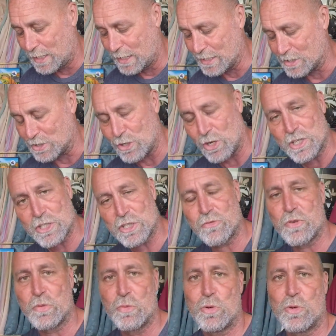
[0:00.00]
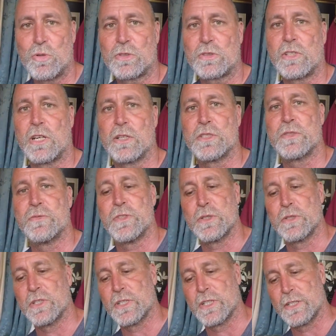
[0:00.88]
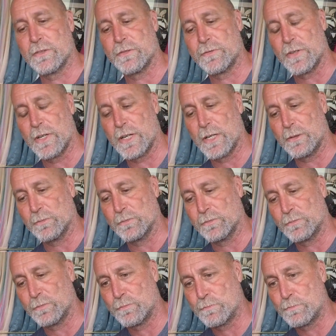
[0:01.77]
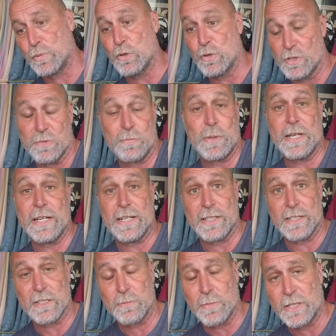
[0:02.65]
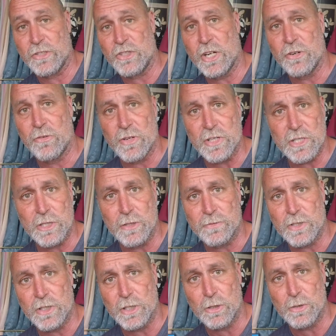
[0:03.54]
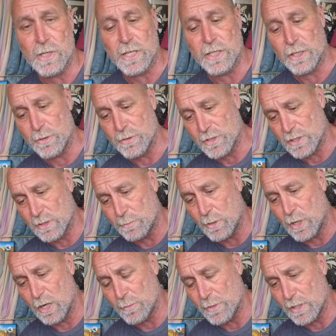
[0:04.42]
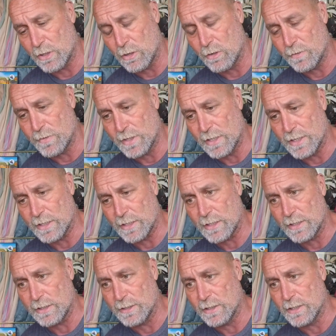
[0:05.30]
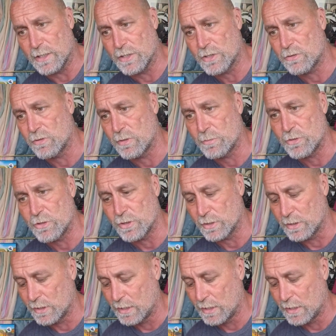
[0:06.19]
it's nice to reward those of you that have bought us beers, been generous enough to do that using the Buy Me a Coffee link in the description,